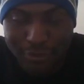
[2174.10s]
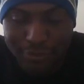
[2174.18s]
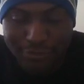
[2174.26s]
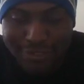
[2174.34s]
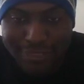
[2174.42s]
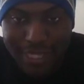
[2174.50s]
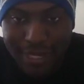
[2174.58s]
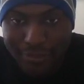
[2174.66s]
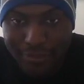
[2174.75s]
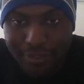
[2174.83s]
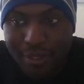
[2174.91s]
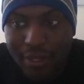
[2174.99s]
resigned
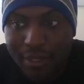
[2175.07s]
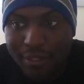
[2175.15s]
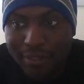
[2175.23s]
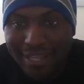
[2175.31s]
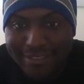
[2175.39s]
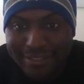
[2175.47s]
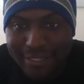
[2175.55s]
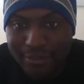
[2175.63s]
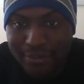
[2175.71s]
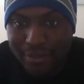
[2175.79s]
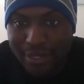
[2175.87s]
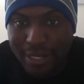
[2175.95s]
or
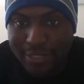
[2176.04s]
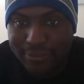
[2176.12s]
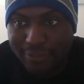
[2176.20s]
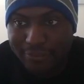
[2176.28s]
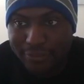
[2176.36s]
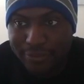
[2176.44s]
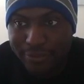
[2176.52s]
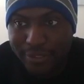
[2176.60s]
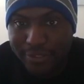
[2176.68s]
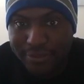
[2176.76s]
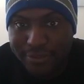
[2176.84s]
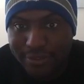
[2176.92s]
extended her contract for 2
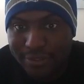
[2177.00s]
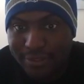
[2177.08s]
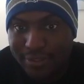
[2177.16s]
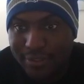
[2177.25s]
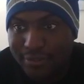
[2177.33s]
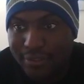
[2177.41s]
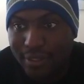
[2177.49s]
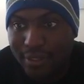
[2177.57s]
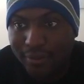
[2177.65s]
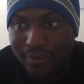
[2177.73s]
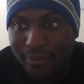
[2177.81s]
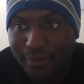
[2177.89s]
years.
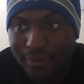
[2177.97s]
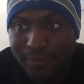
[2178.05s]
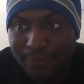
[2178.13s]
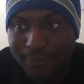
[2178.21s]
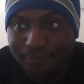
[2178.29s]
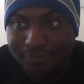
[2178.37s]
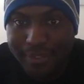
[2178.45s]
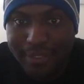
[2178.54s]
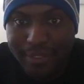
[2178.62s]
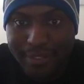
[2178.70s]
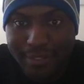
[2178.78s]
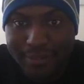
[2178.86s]
So
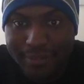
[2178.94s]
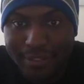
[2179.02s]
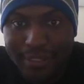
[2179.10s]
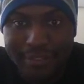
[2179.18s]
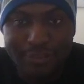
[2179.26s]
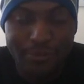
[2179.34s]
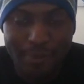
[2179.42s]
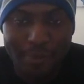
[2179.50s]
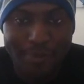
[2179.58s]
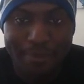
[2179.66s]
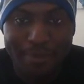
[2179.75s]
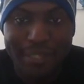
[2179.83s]
yeah. Because you
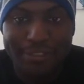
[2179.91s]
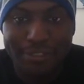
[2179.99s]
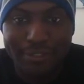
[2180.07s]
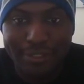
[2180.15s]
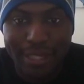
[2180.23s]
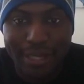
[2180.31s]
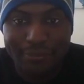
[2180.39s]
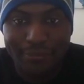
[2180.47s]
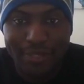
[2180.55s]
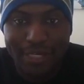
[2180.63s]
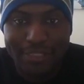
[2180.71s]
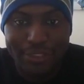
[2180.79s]
remember that picture that
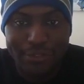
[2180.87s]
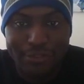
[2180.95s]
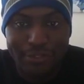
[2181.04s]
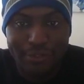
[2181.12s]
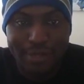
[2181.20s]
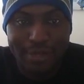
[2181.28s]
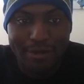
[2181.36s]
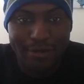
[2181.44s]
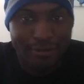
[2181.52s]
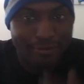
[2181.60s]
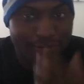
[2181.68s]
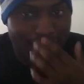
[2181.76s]
what I showed you about
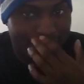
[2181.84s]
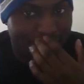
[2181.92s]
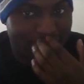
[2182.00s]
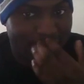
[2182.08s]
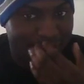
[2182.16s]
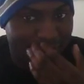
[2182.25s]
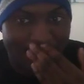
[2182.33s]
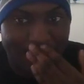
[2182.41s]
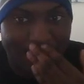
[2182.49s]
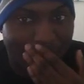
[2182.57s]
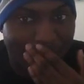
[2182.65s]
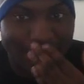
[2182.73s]
her sense of
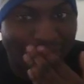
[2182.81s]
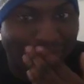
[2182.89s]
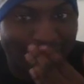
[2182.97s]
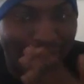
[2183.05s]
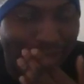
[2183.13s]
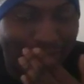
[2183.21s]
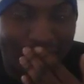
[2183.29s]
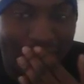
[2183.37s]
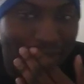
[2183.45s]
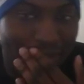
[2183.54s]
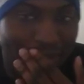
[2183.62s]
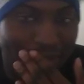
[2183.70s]
humor where she said
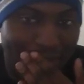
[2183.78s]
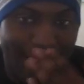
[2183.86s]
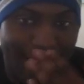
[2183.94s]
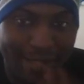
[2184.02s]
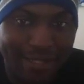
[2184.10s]
that